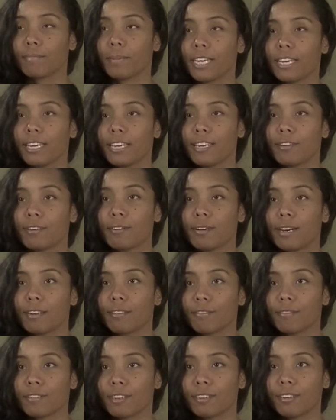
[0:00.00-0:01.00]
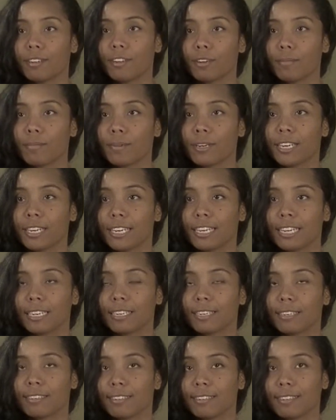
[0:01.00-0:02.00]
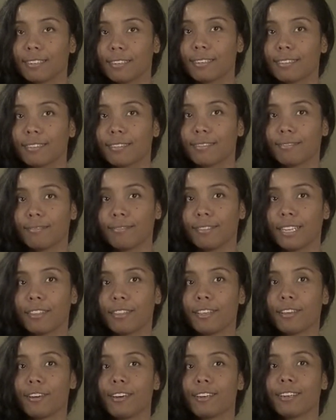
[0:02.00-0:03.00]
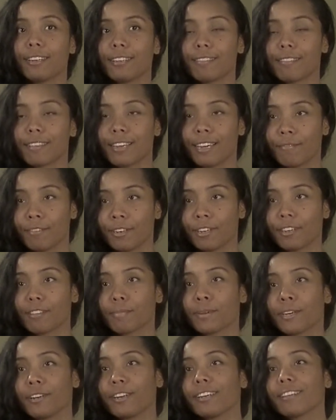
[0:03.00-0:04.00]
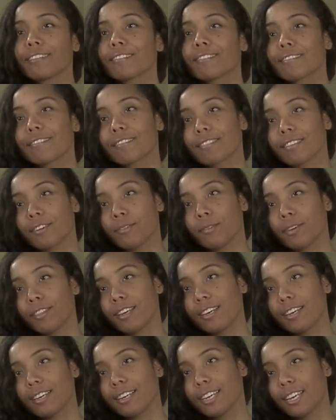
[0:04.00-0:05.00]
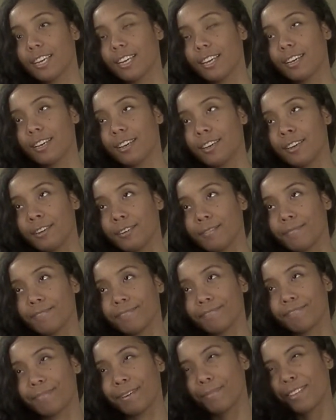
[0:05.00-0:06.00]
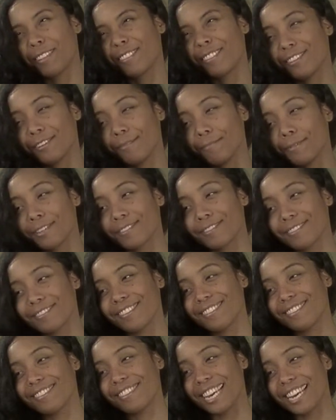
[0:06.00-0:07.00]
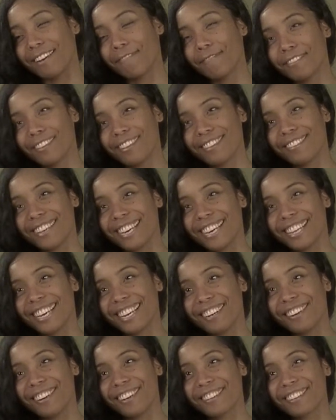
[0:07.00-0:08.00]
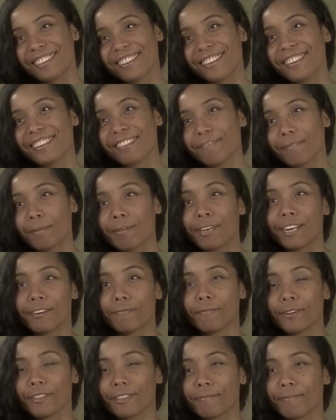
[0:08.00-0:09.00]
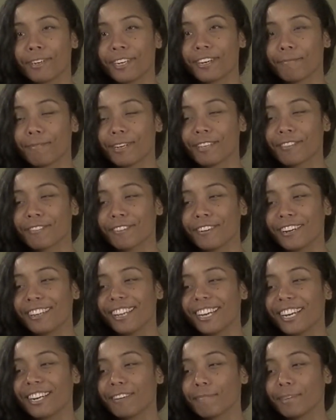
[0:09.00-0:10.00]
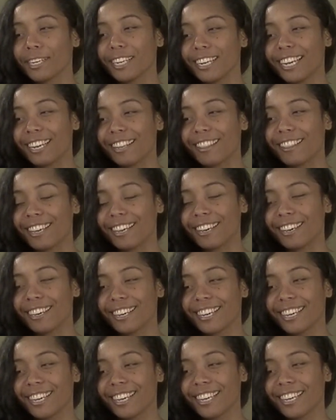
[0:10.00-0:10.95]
my ego out of it a little bit and let the audience have an experience with it. Maybe it's a little bit safe to say that also. Maybe I don't want them to hear my storyline, but I think